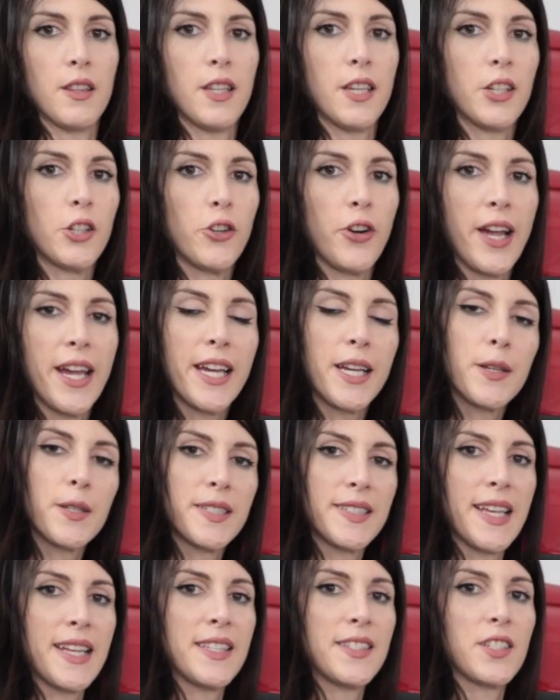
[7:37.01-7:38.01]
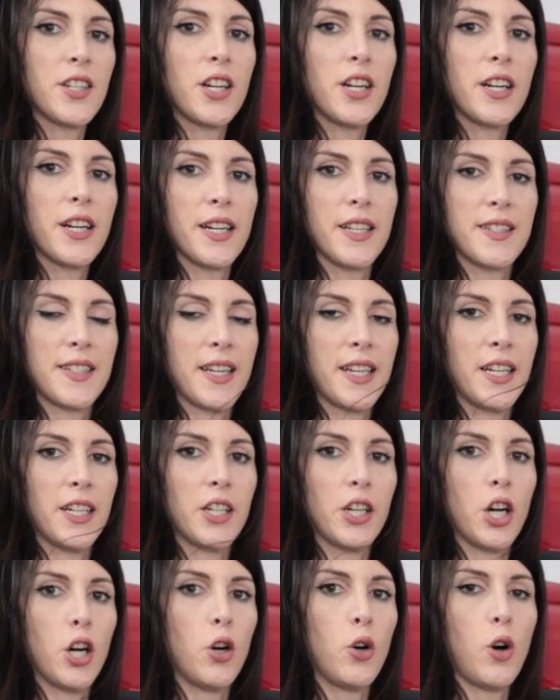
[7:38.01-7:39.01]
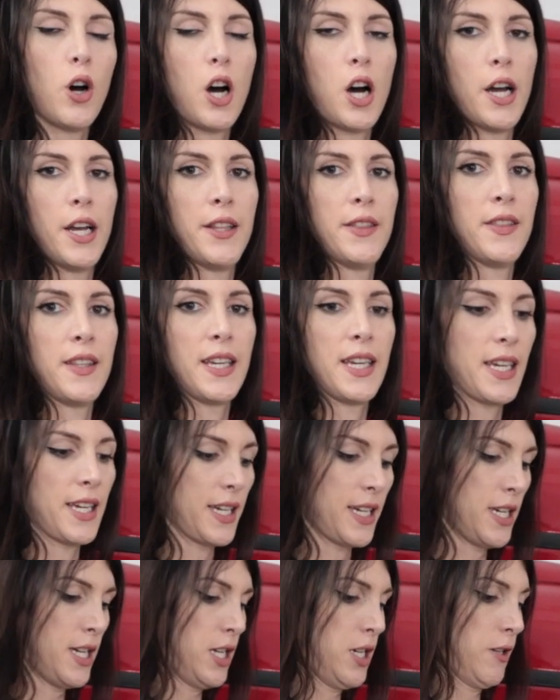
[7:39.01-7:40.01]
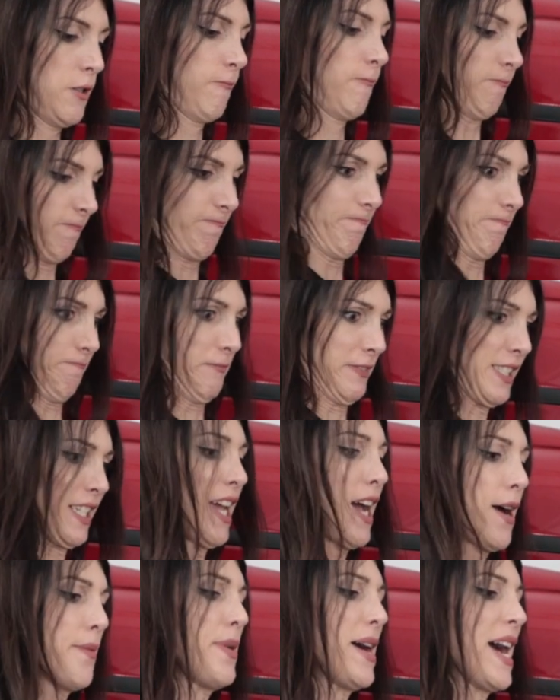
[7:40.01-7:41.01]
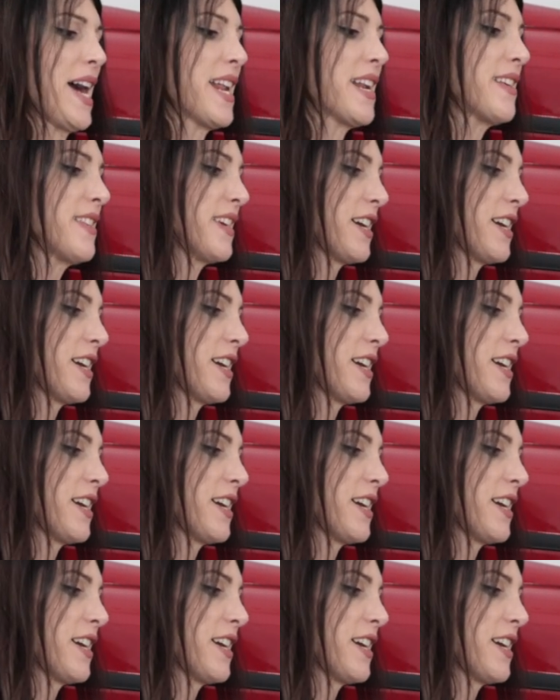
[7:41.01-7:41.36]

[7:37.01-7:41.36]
The crank sensor is gonna go on the, come out of